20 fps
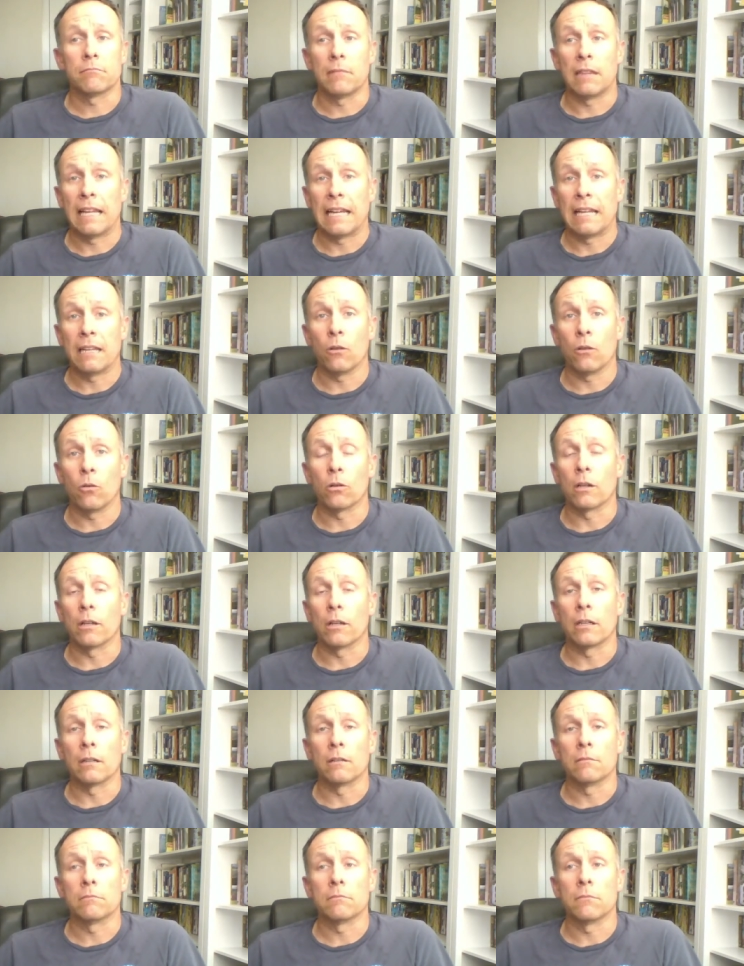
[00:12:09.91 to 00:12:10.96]

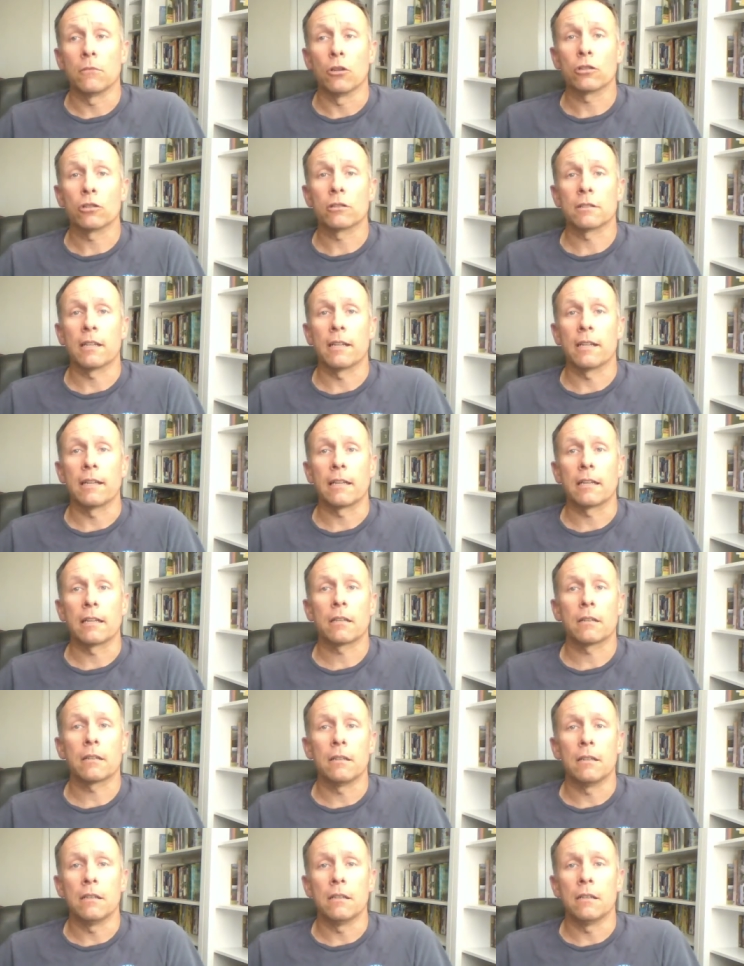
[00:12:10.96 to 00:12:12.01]
landlording looks
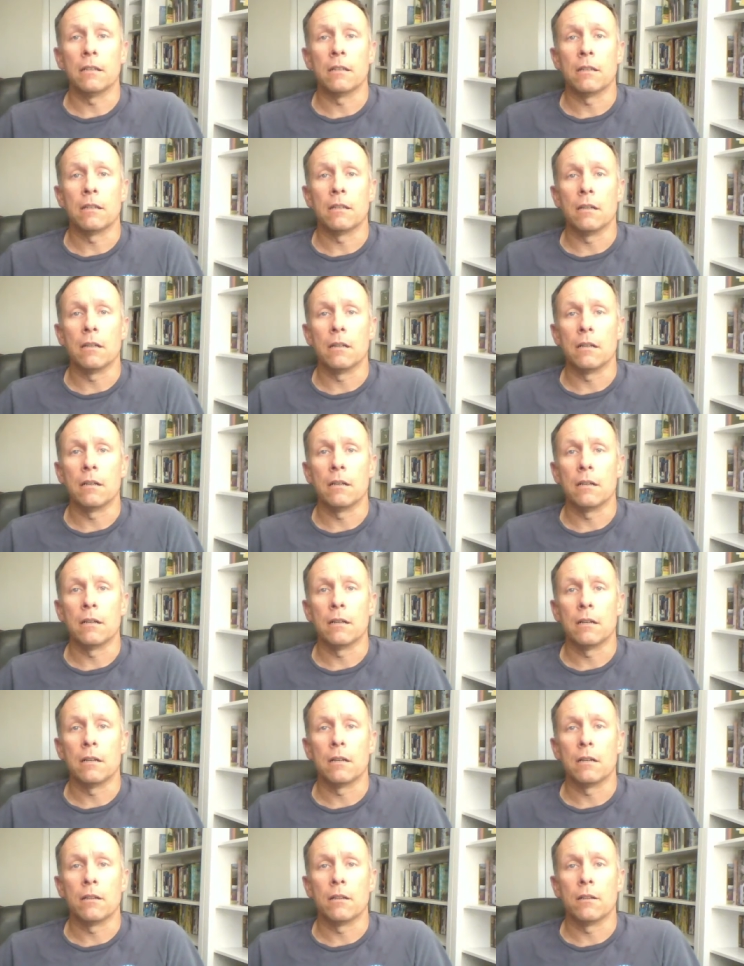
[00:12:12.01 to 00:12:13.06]
like in
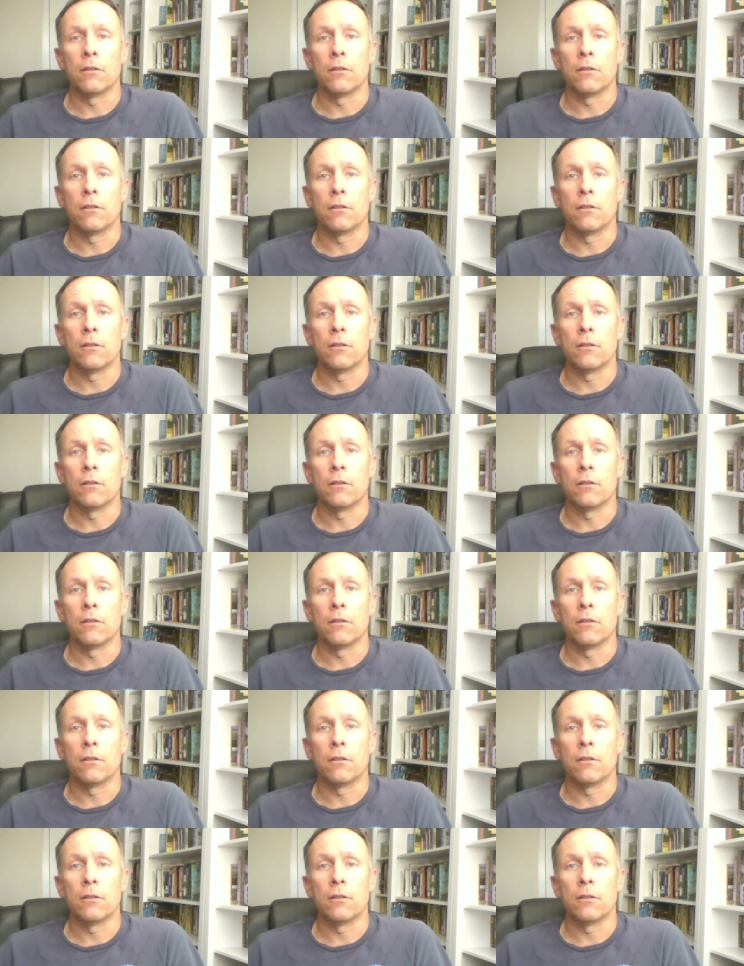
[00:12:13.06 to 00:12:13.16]
uh,